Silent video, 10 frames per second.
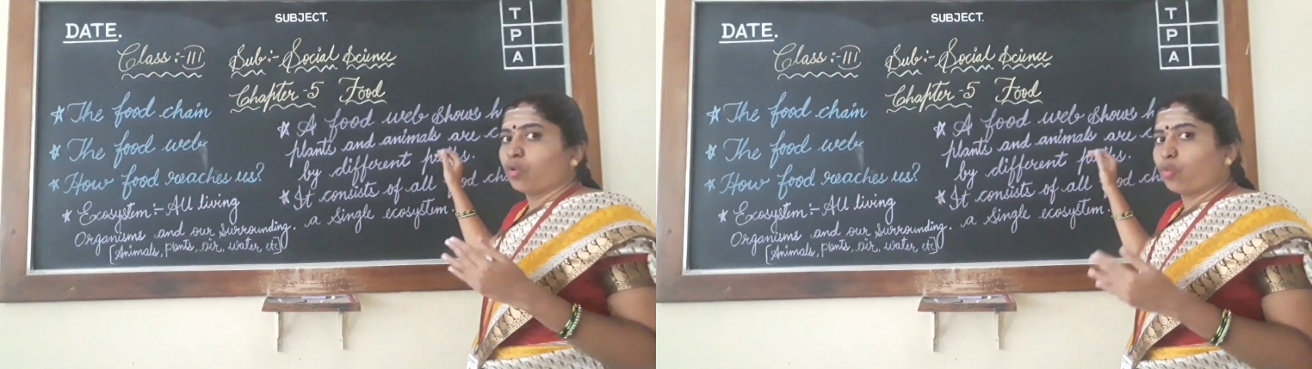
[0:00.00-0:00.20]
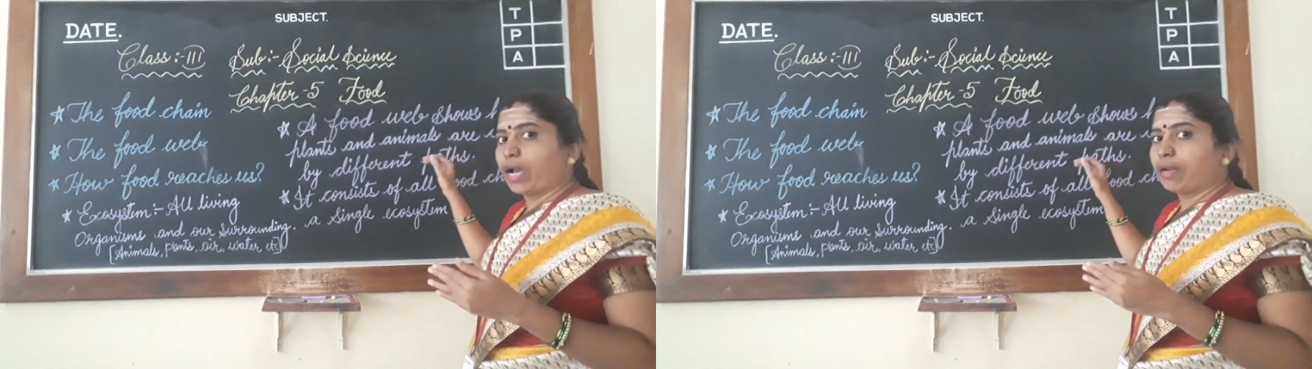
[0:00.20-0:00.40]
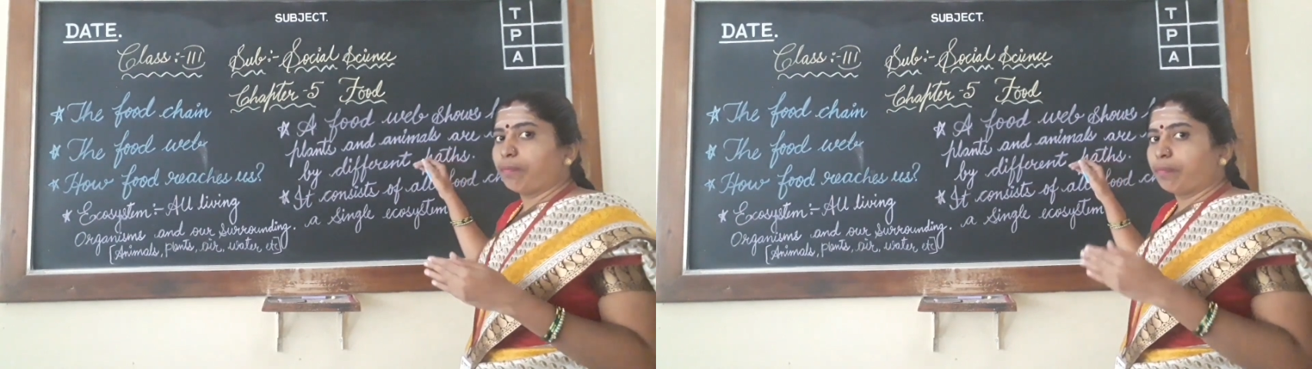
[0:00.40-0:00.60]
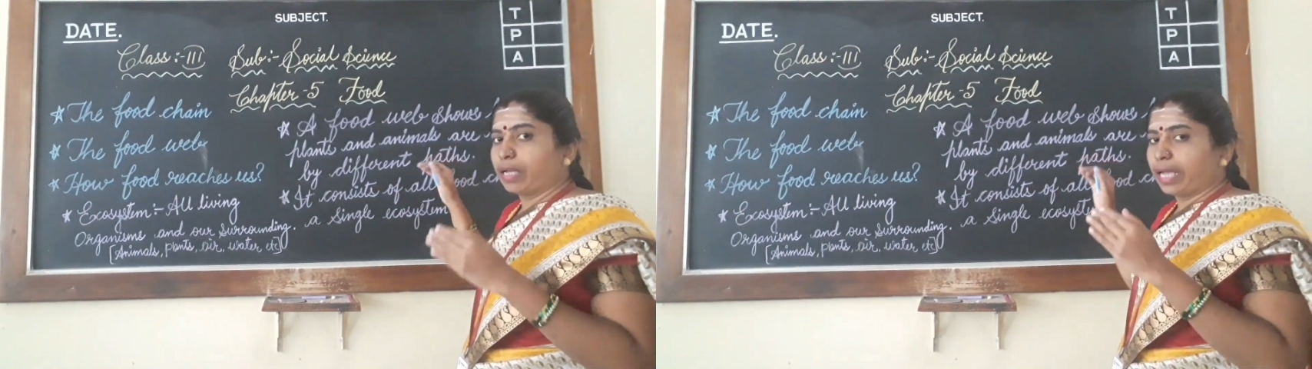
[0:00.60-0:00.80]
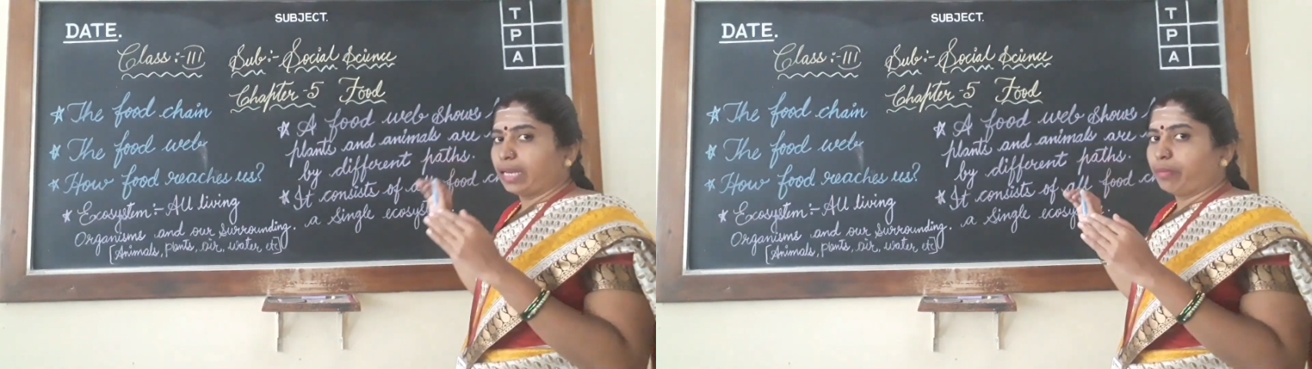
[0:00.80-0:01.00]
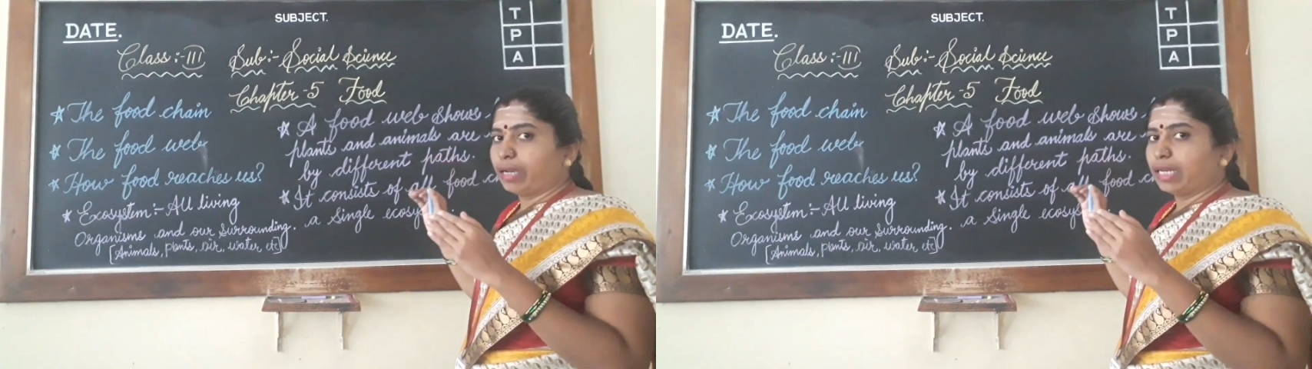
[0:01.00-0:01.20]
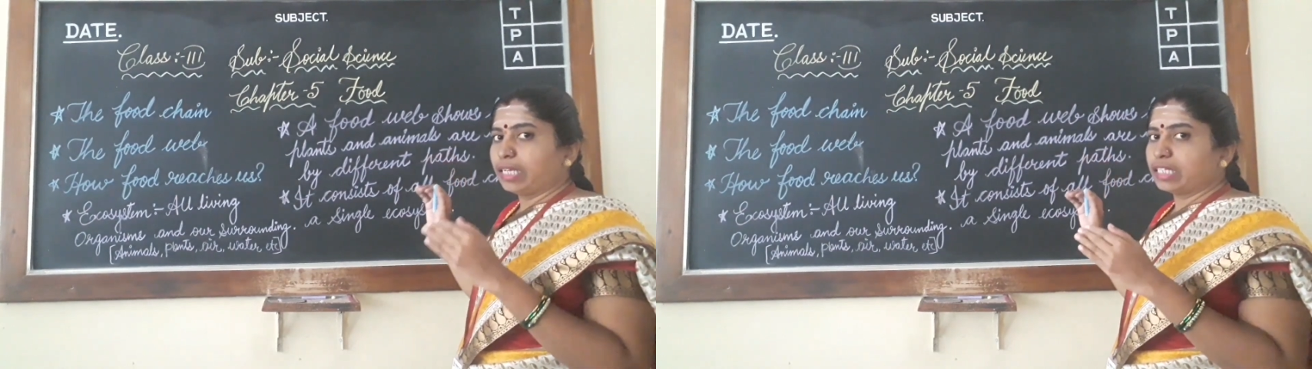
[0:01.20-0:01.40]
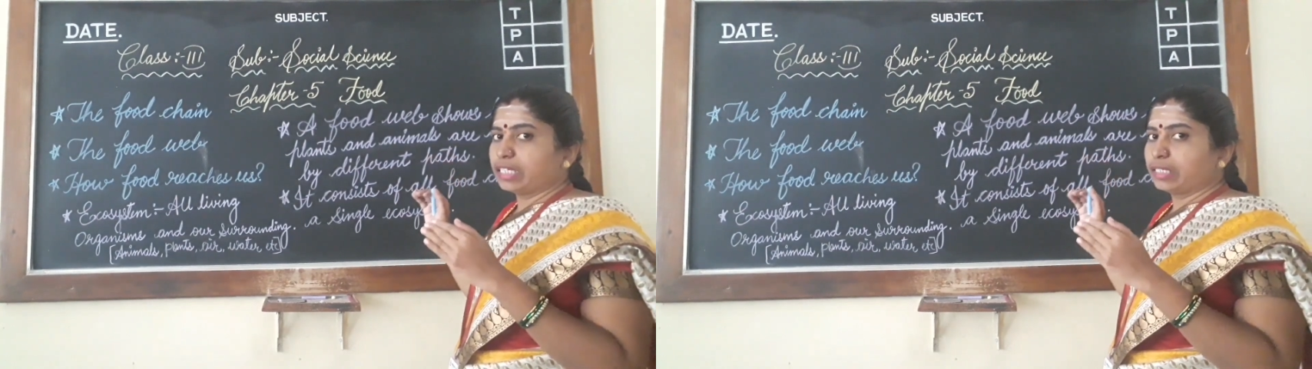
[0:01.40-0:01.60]
One animal
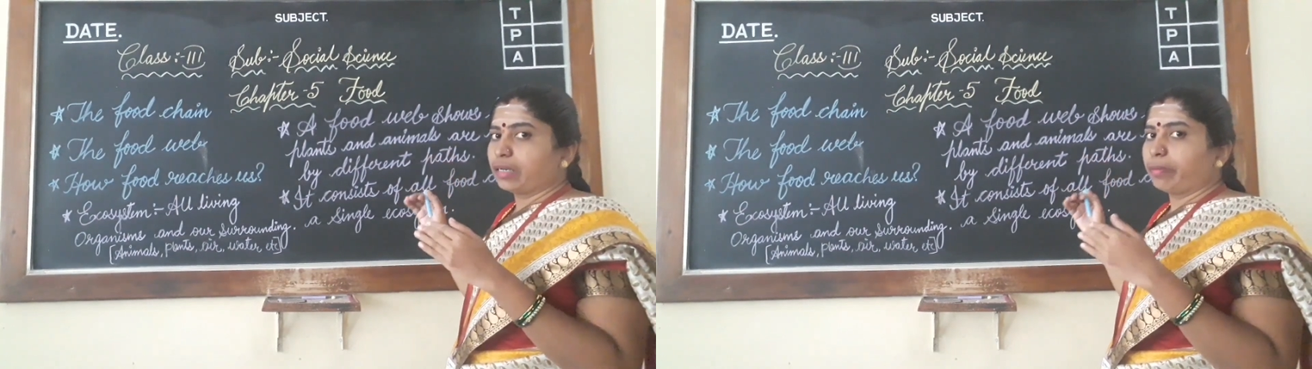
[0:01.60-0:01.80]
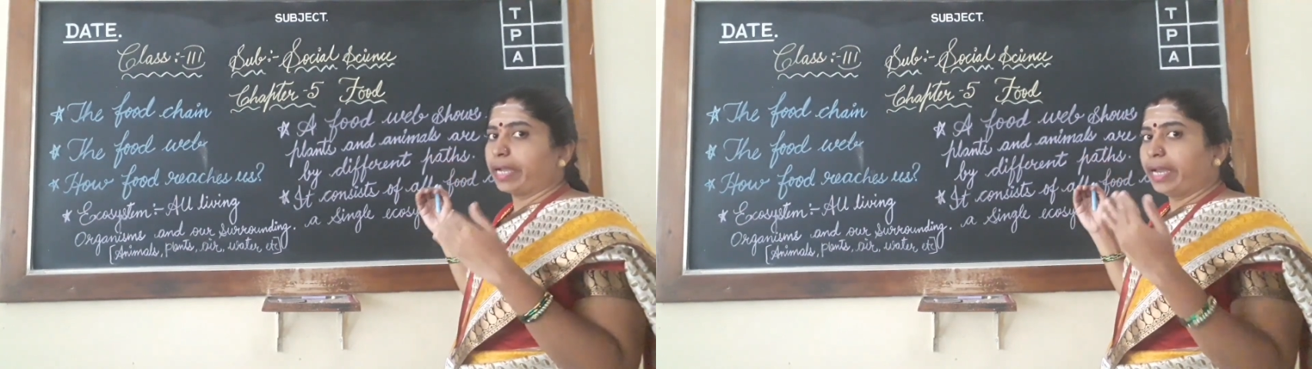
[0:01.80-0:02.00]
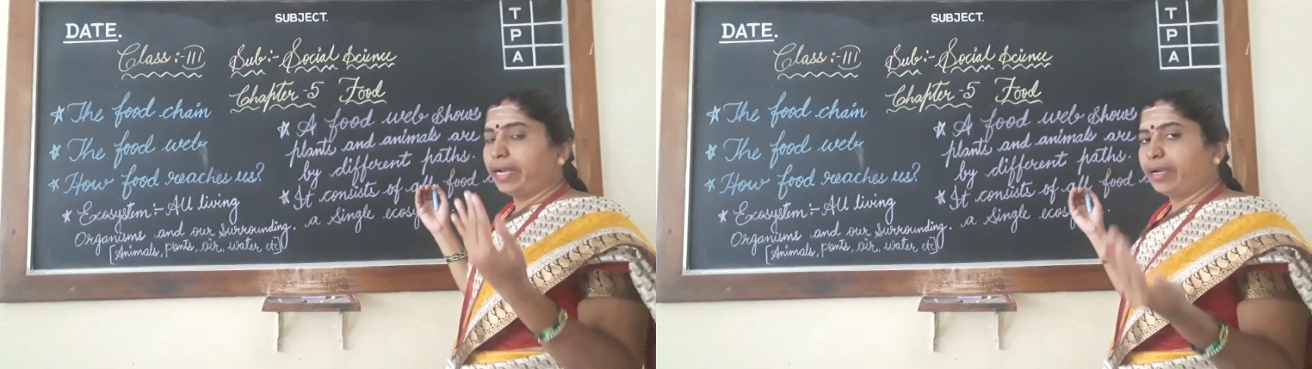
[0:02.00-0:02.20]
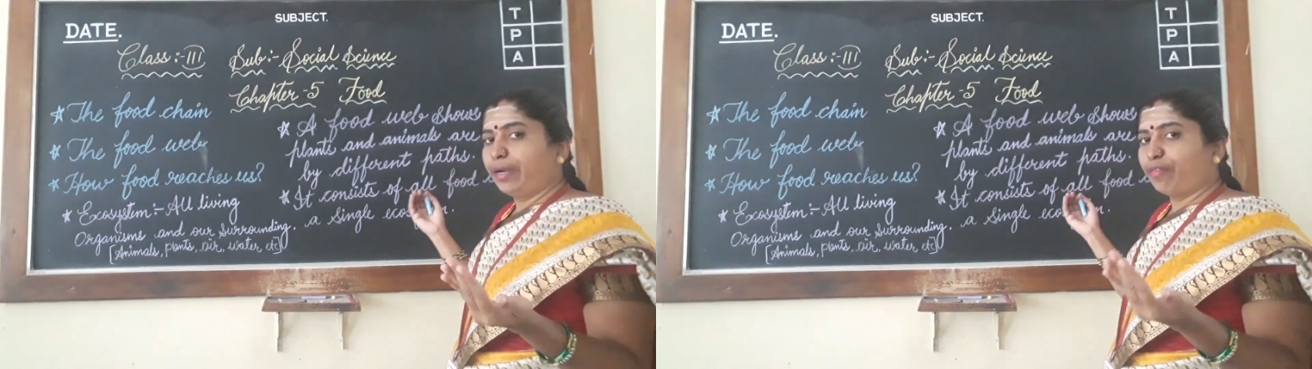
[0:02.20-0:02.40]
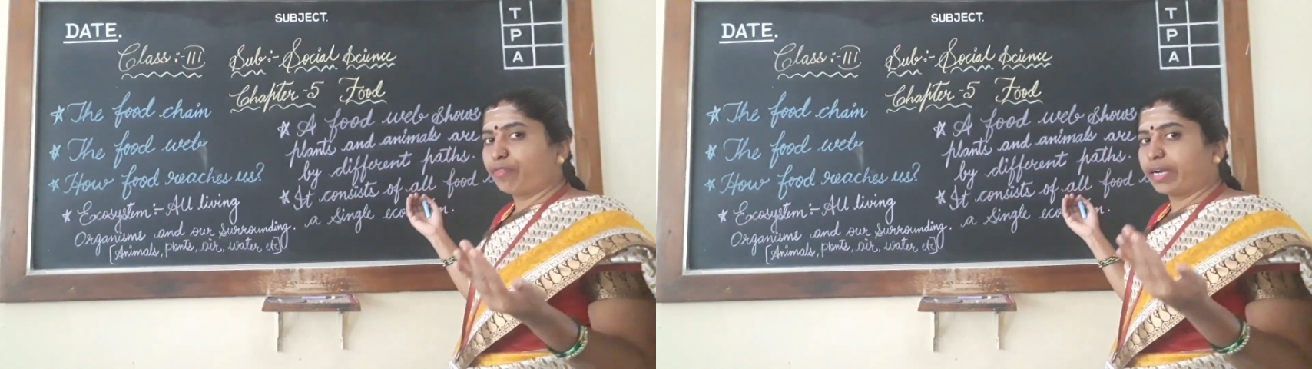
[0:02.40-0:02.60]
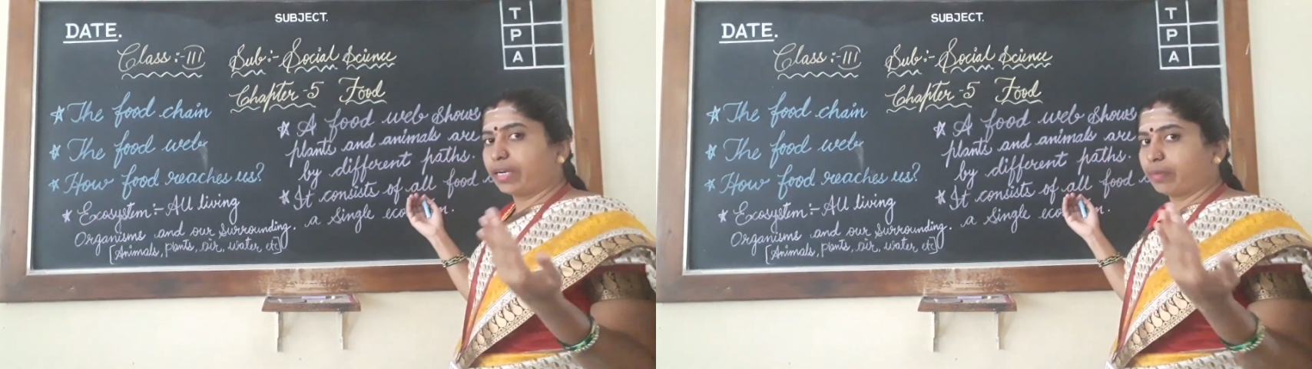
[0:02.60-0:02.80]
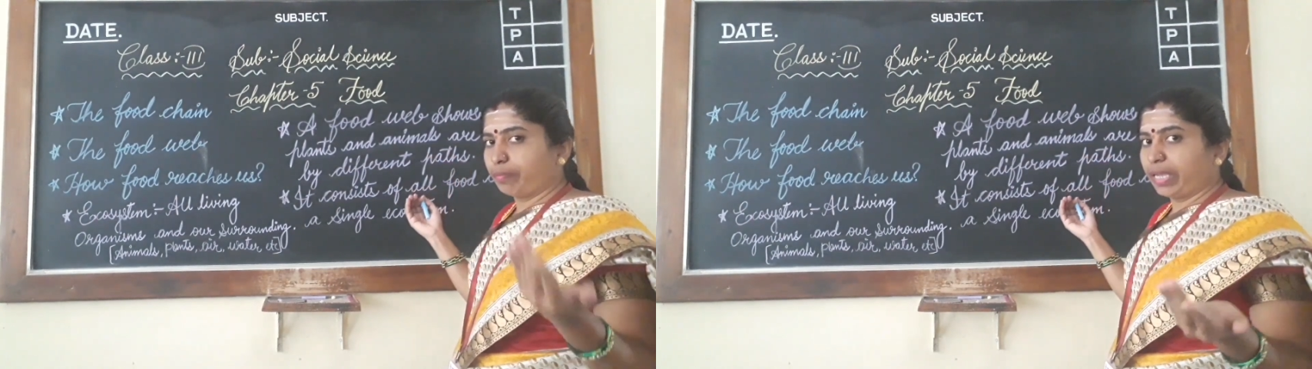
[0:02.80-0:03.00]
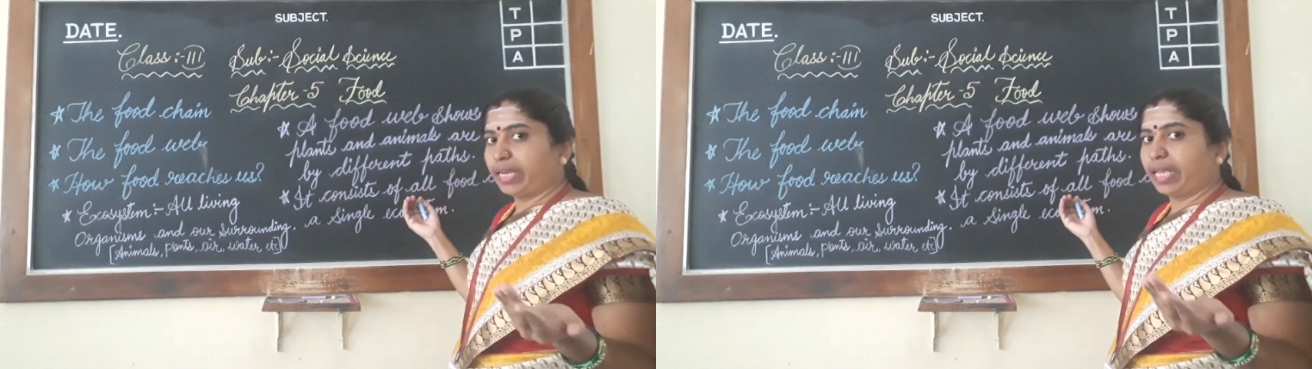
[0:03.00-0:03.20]
is eaten by
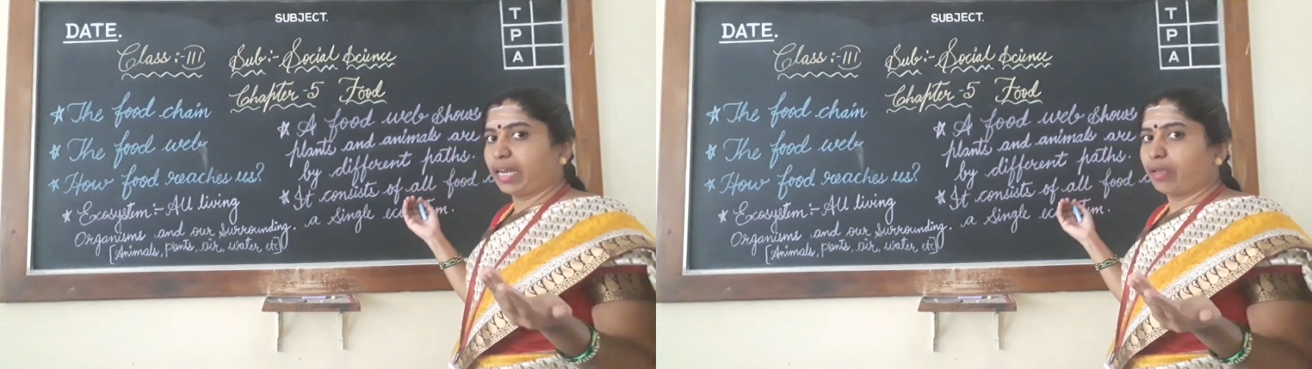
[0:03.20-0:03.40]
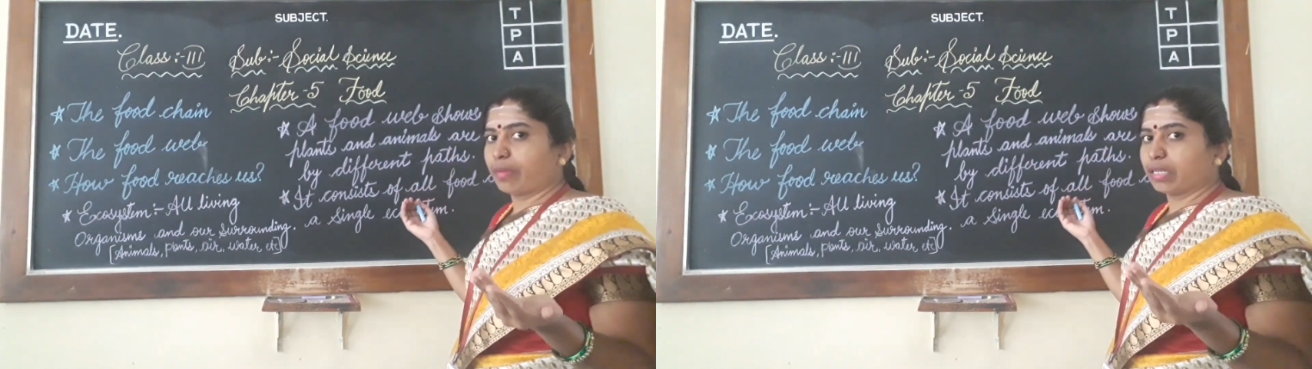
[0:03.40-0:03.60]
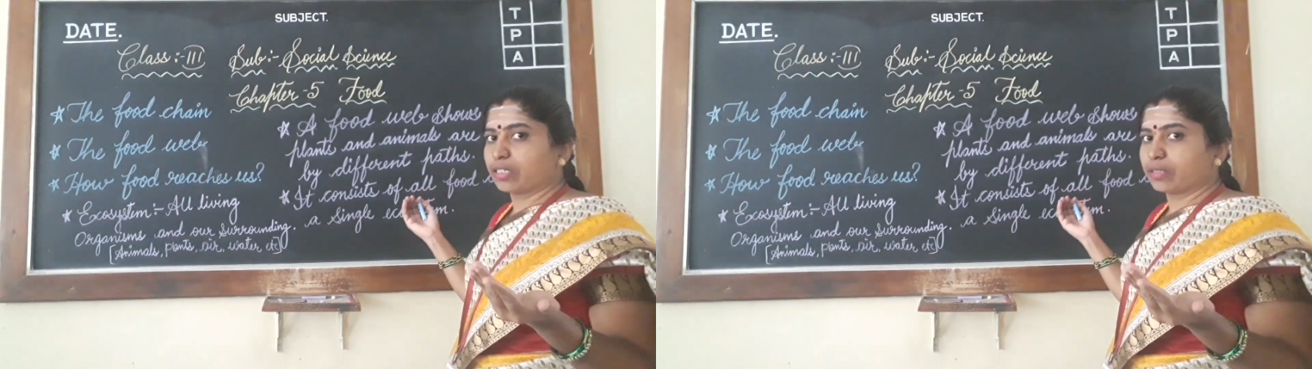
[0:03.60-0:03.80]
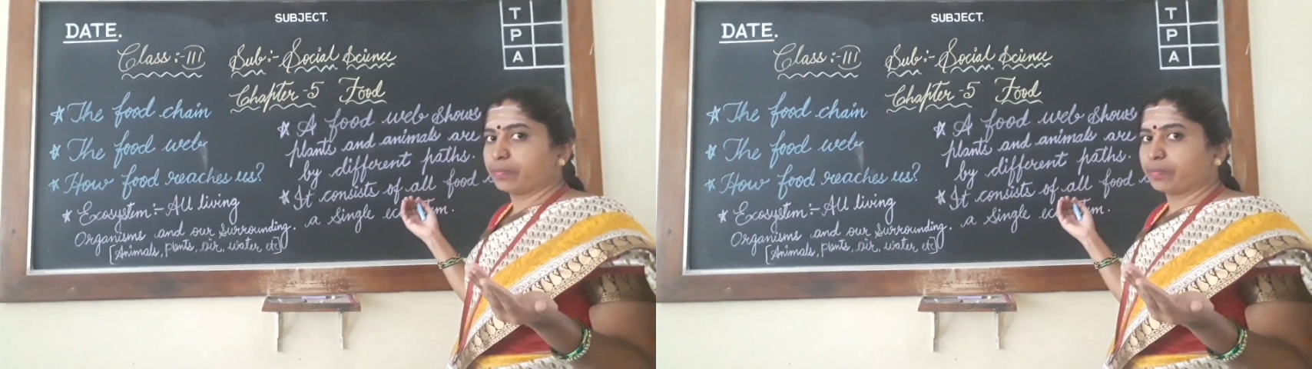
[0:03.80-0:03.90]
many animals.